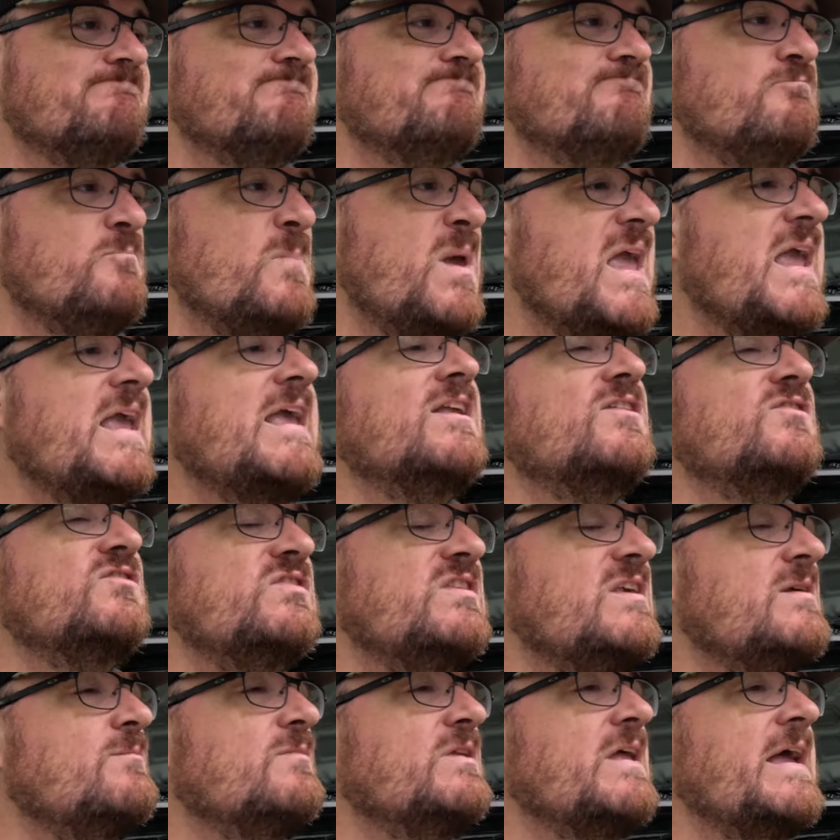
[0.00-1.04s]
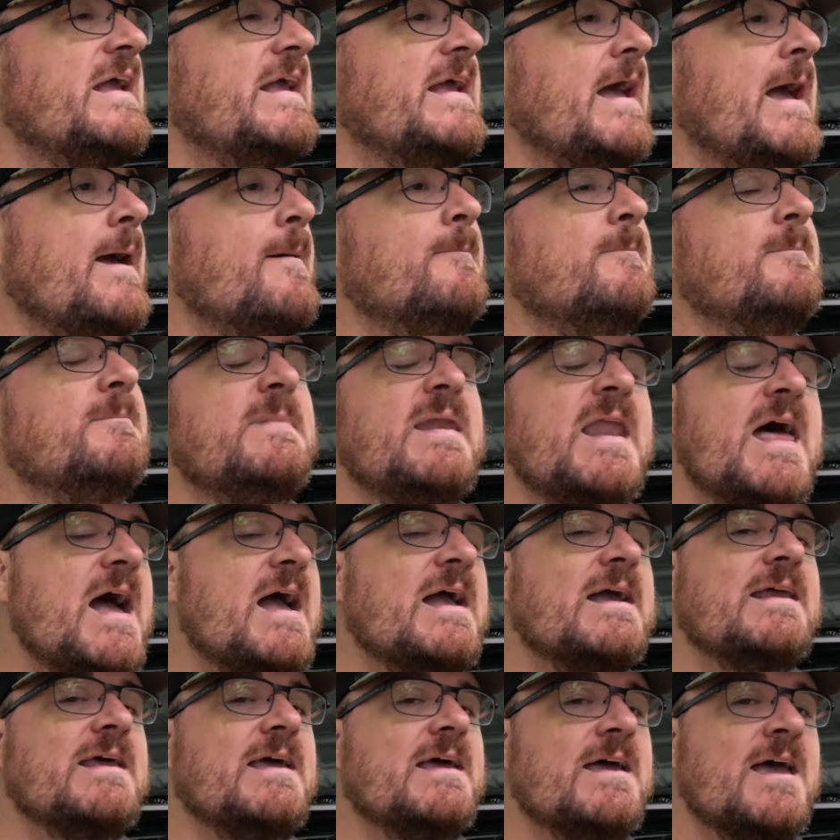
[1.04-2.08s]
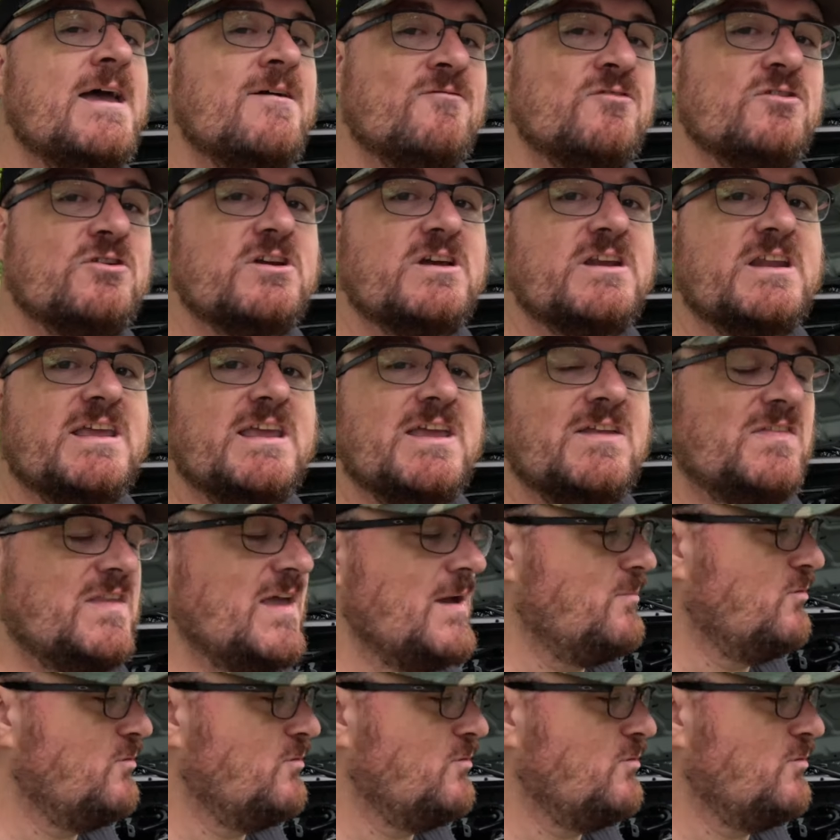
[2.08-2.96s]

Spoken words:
make it seem like I'm not ever gonna get that